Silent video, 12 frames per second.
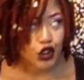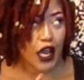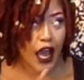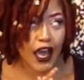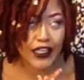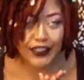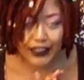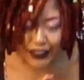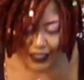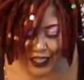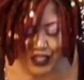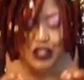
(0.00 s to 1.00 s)

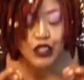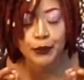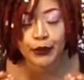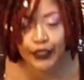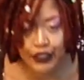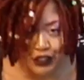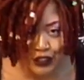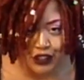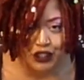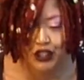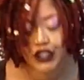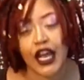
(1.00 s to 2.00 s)
Unless you bleach the
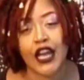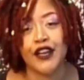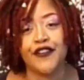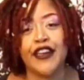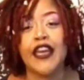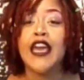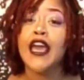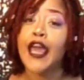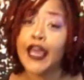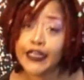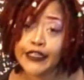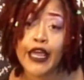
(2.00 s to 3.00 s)
shit out of it
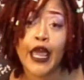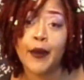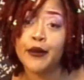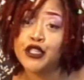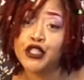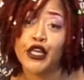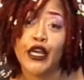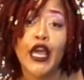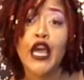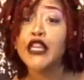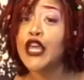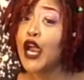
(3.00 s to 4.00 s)
and damage it,
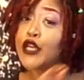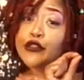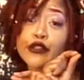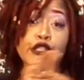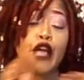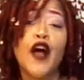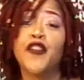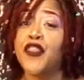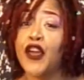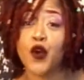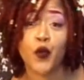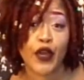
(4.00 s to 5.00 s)
there's
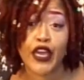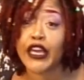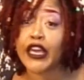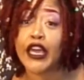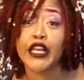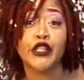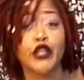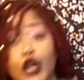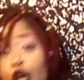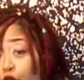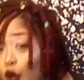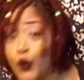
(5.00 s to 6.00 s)
nothing we can do.